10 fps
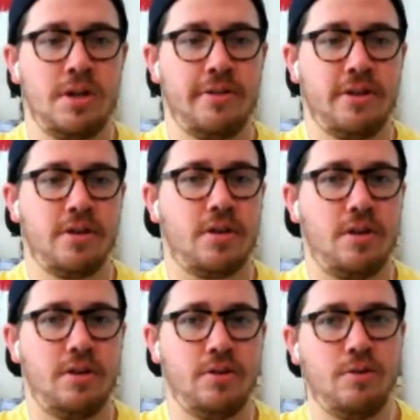think
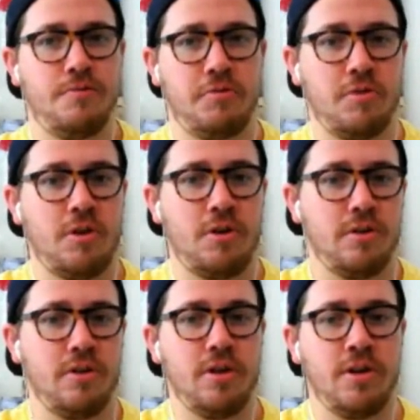you know
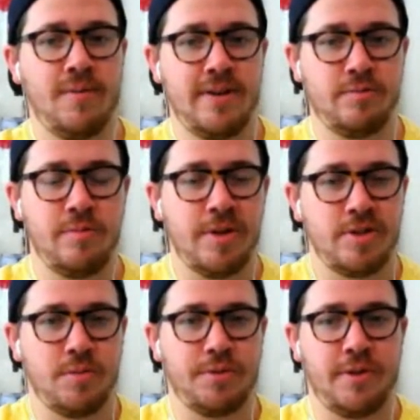overall, um, as we
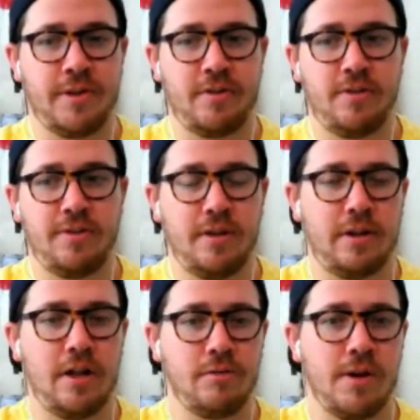mentioned with the, the
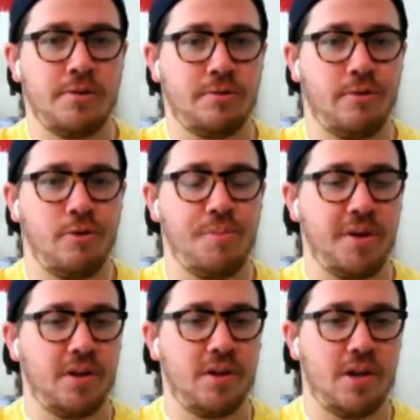Colorado
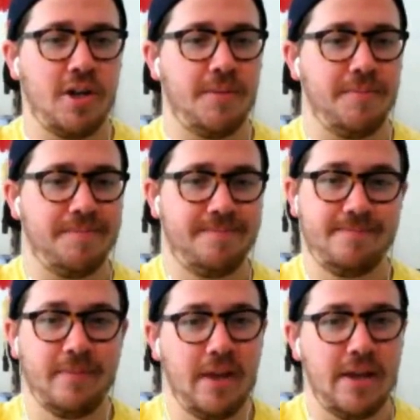grouping, um,
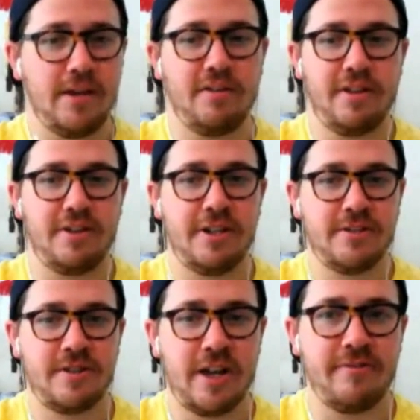it, that
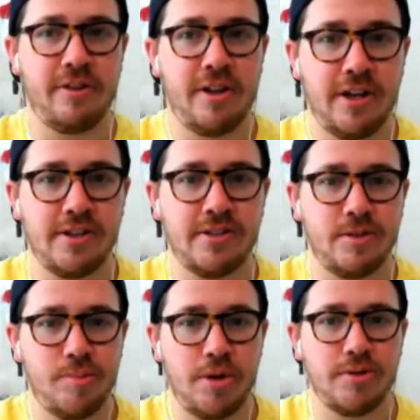takes kind of a lot of guys in
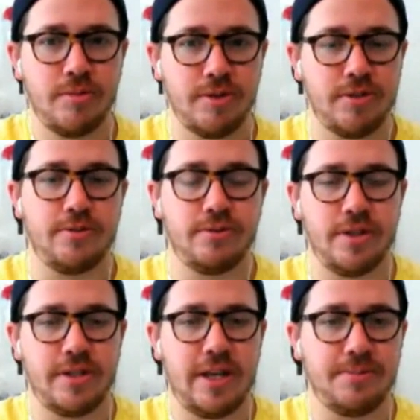this price range and those
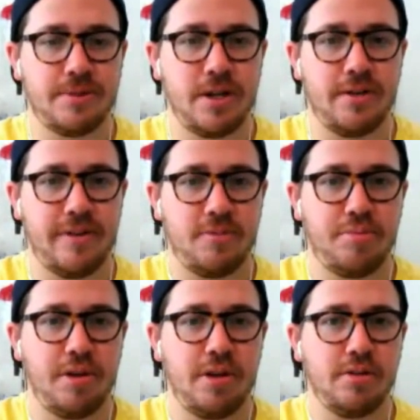late games yeah. kind of out
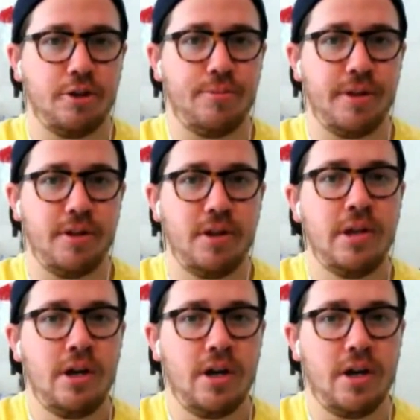of play a little bit.
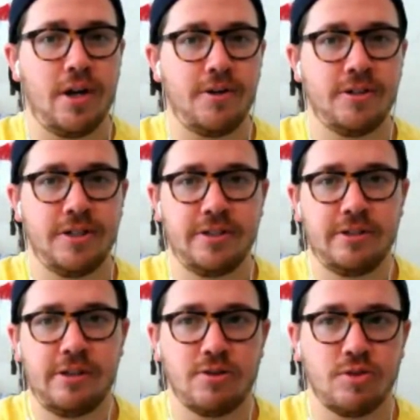Uh, and I
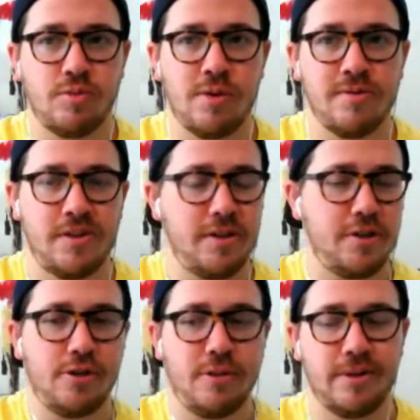think there are swerves. I
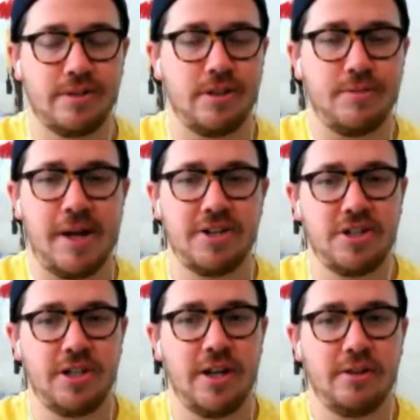think you can mix and match
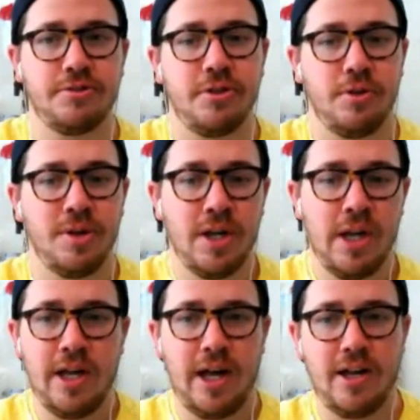together. So,
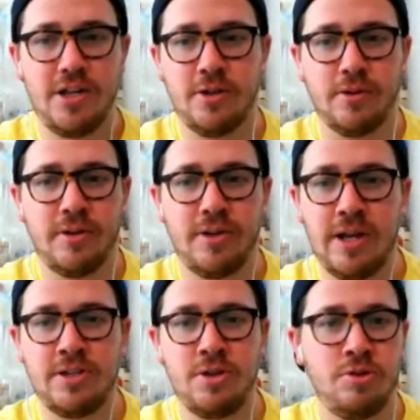you know,
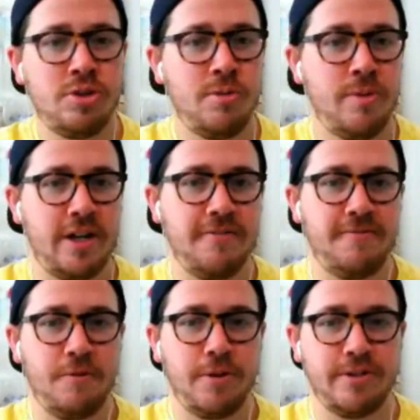as usually we kind
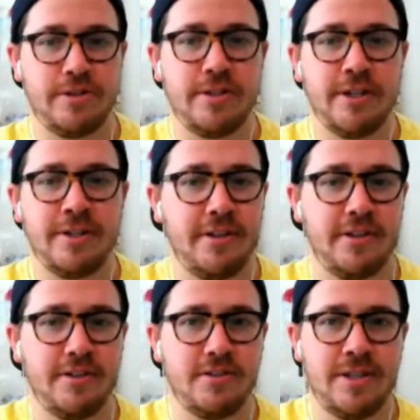of focus in on
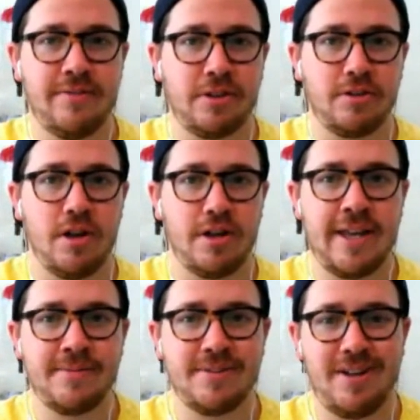the seven o'clock
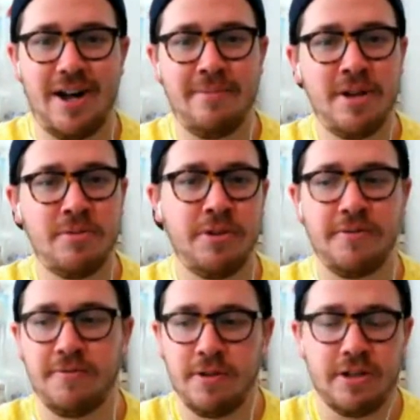games. I'm not really
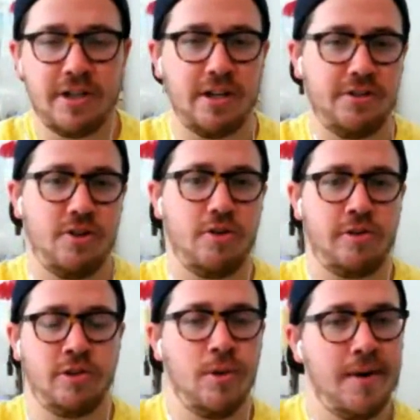afraid to kind of target
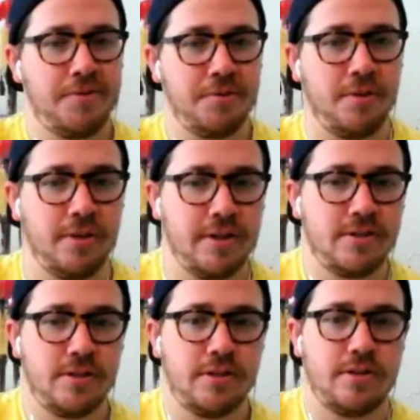and go after the late
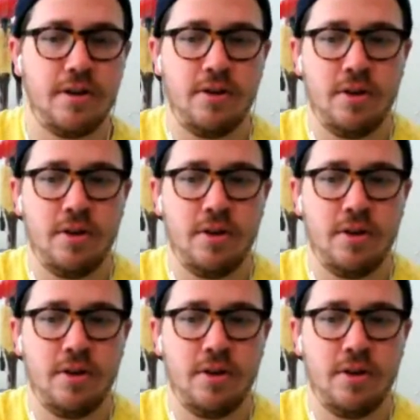slate there.